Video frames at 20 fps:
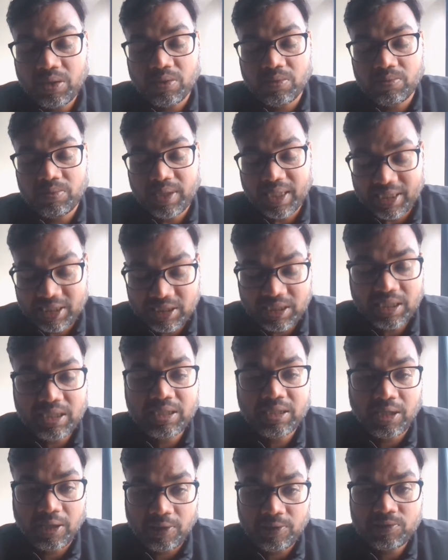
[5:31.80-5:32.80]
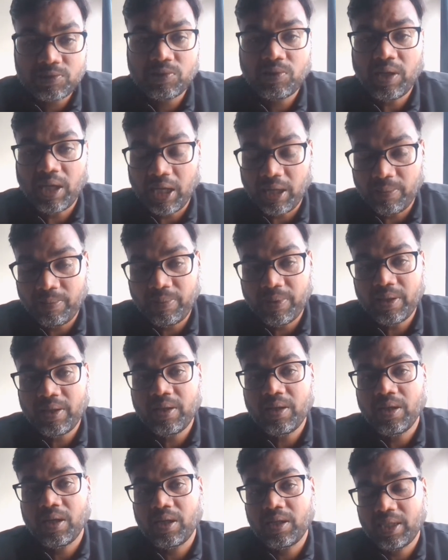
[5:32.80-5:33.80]
testing also
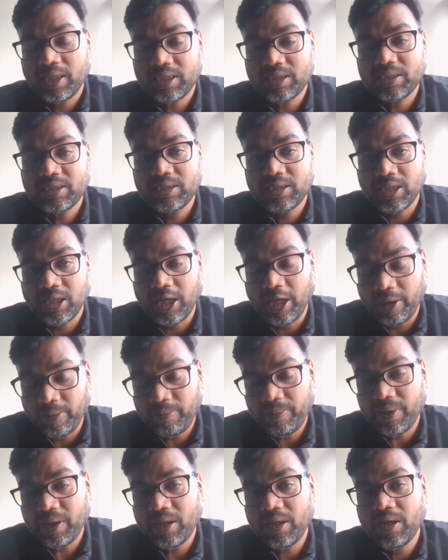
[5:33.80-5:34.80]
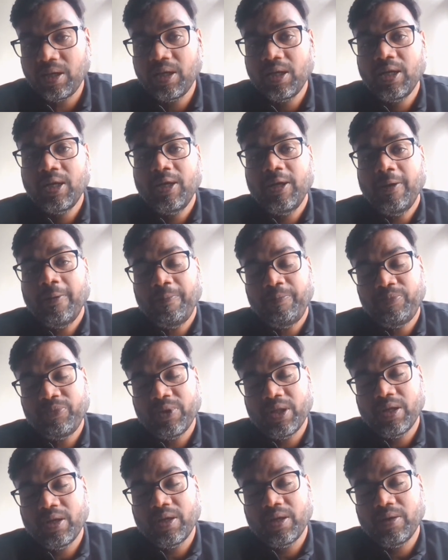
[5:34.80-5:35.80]
happen, a test happen
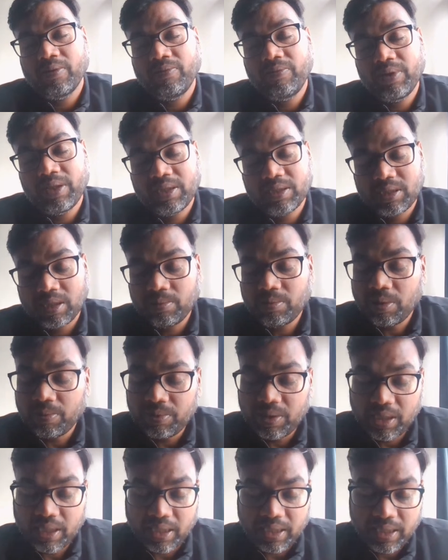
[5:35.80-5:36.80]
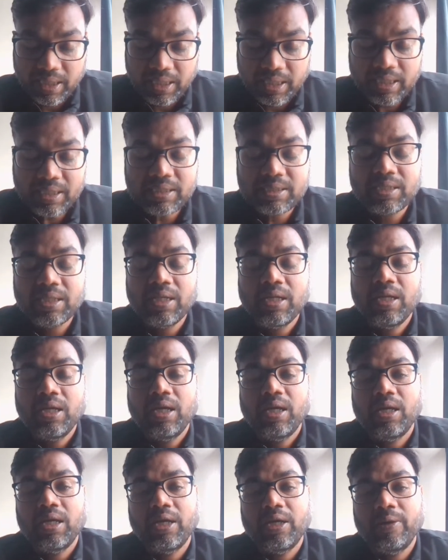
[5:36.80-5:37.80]
with some of the candidates.
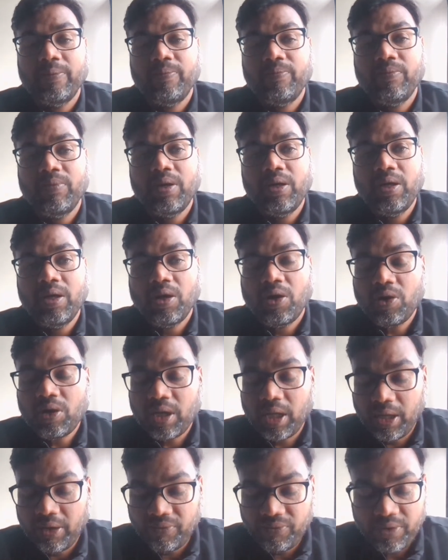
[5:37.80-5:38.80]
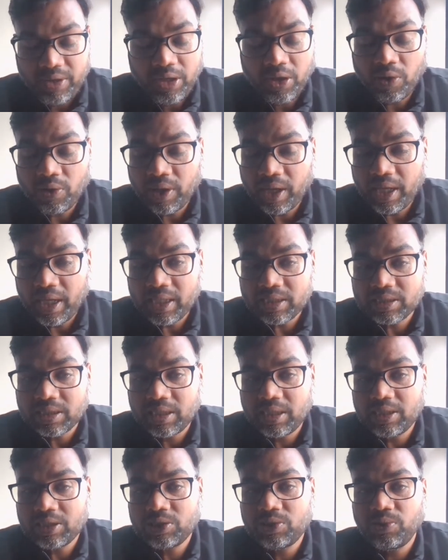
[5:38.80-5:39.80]
Not every
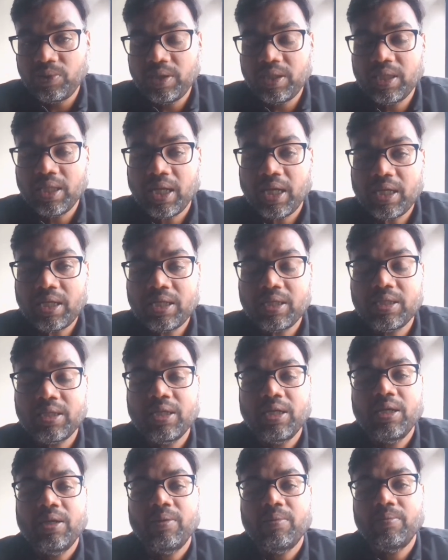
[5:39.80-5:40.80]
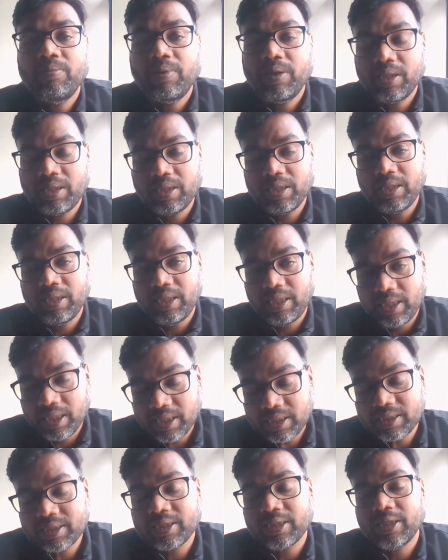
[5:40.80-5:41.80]
organization is doing that, but
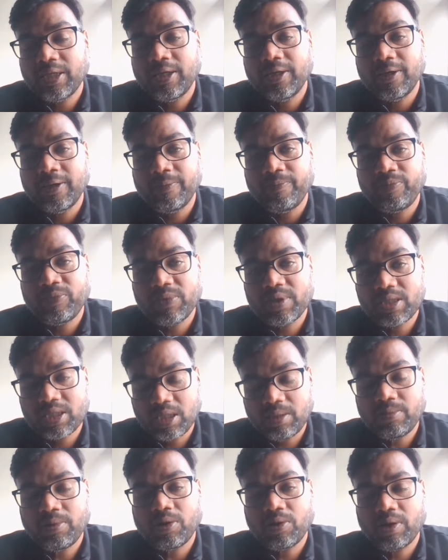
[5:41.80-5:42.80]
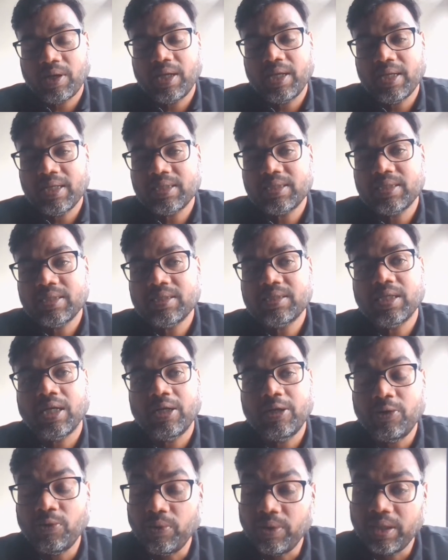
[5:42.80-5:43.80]
yes, some organizations are
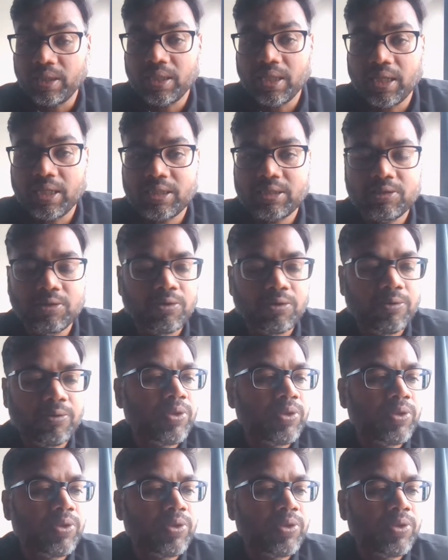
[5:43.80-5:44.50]
doing that. So